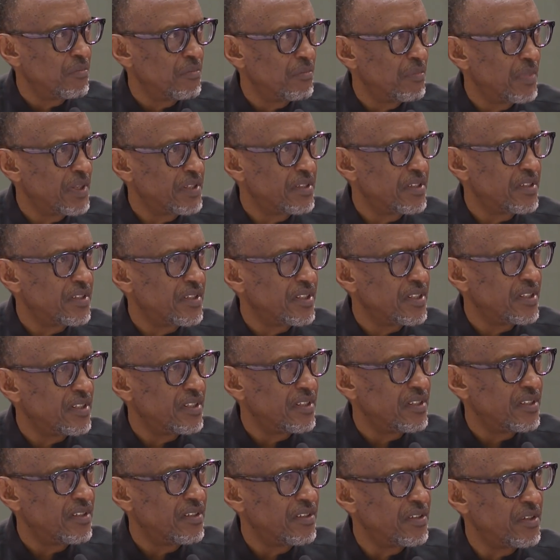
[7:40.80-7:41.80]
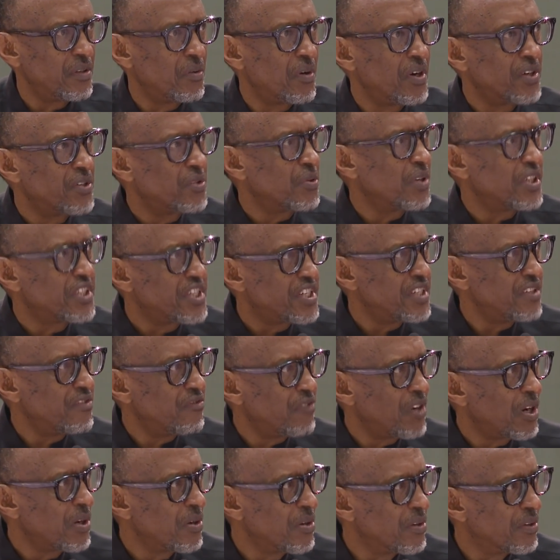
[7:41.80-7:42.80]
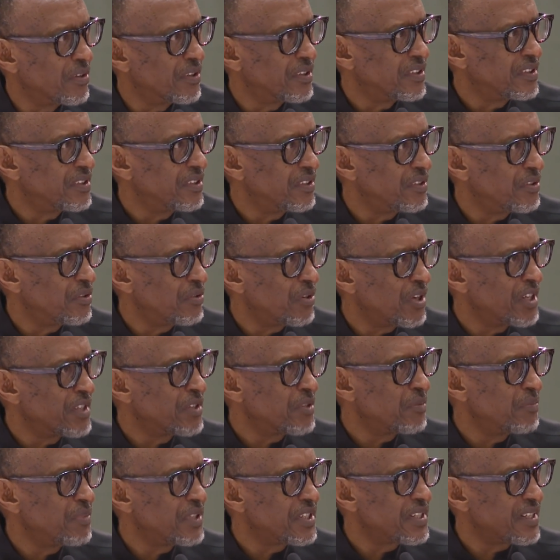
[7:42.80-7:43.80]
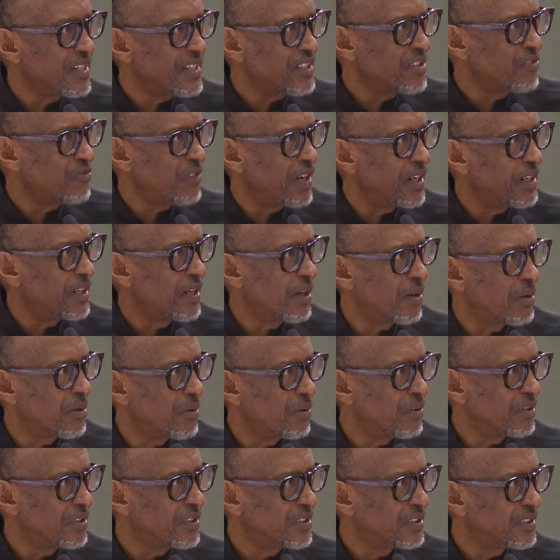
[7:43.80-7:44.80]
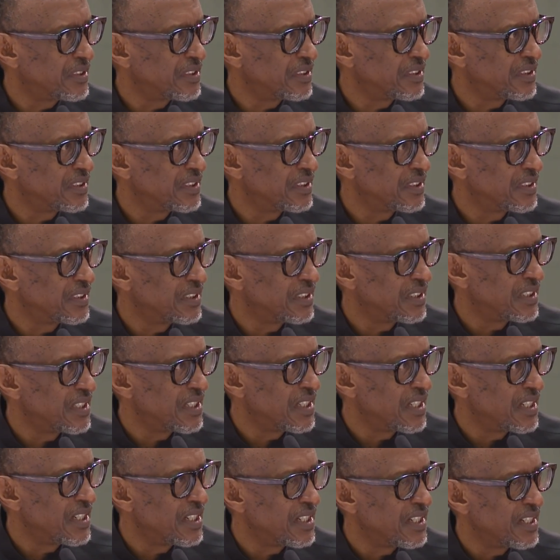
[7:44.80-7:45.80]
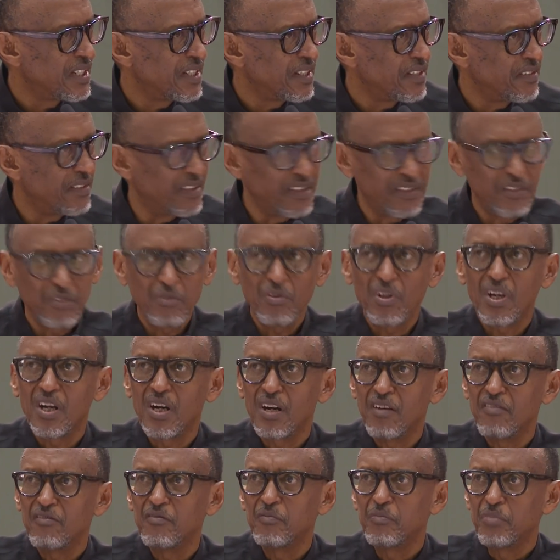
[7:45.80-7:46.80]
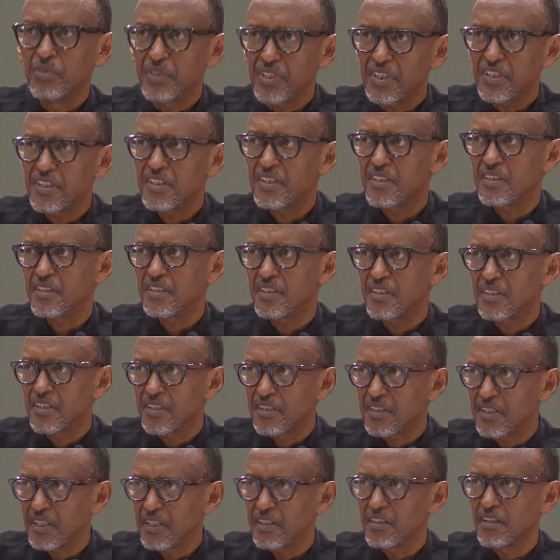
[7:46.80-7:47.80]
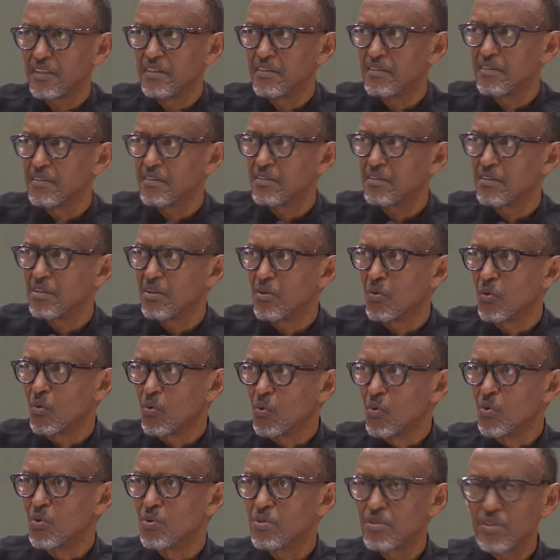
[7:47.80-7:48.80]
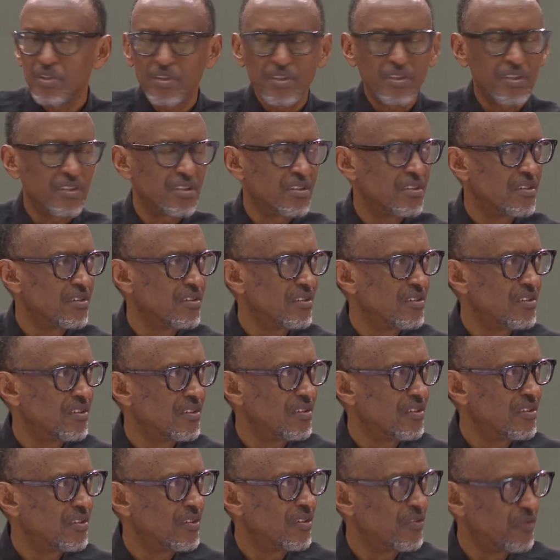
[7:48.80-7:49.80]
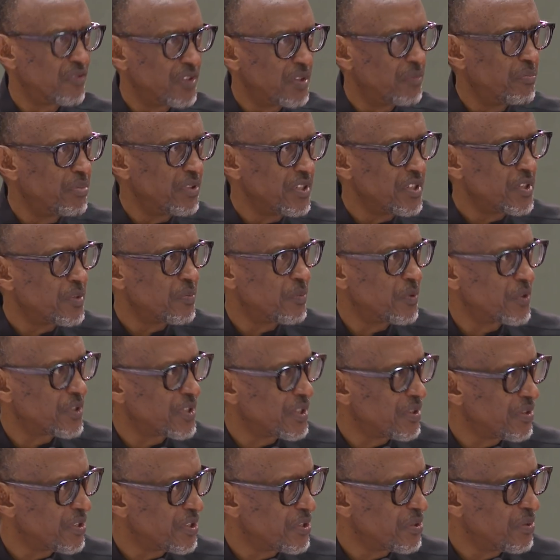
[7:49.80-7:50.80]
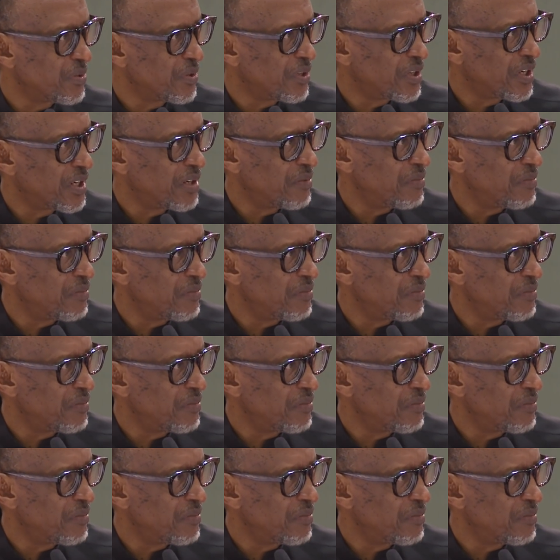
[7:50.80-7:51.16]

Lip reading: But do you want to achieve alone? Do you want to be satisfied alone? Then you have breached certain rules of the principles I was talking